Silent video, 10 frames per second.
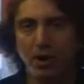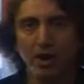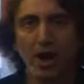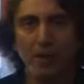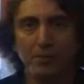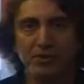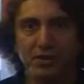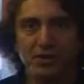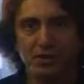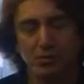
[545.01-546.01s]
part of
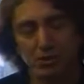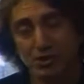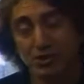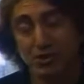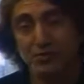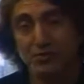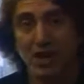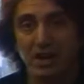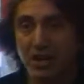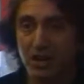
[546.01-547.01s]
competition, which is of
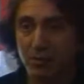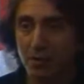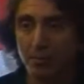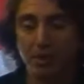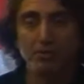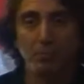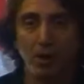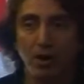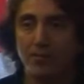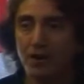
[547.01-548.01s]
Satan anyway. But it's
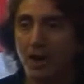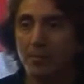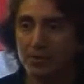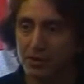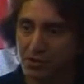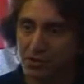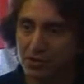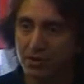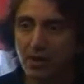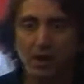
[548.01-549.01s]
part of
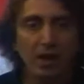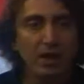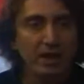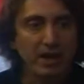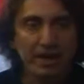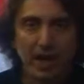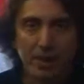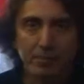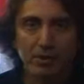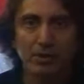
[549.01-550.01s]
competition in
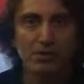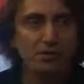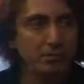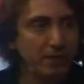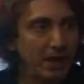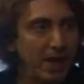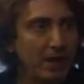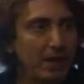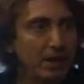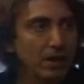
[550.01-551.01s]
capitalism
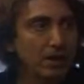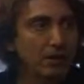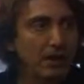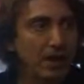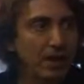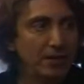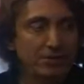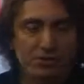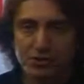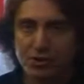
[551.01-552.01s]
that that
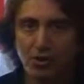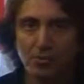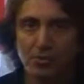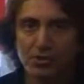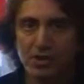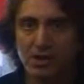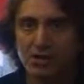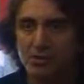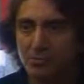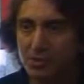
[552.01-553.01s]
there's a certain
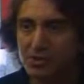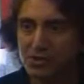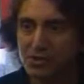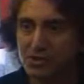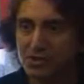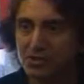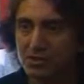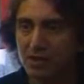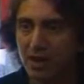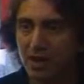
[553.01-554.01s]
percentage of
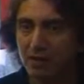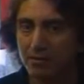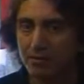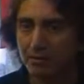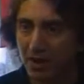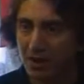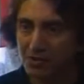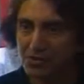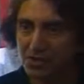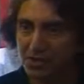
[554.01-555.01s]
businesses that
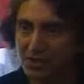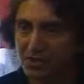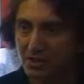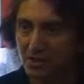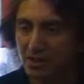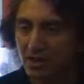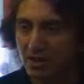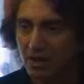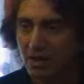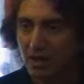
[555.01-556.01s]
fail
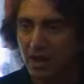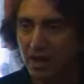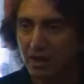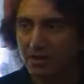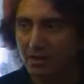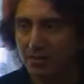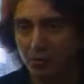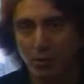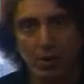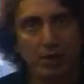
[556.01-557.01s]
statistically, and uh,
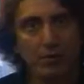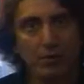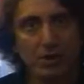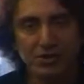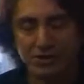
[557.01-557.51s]
for whatever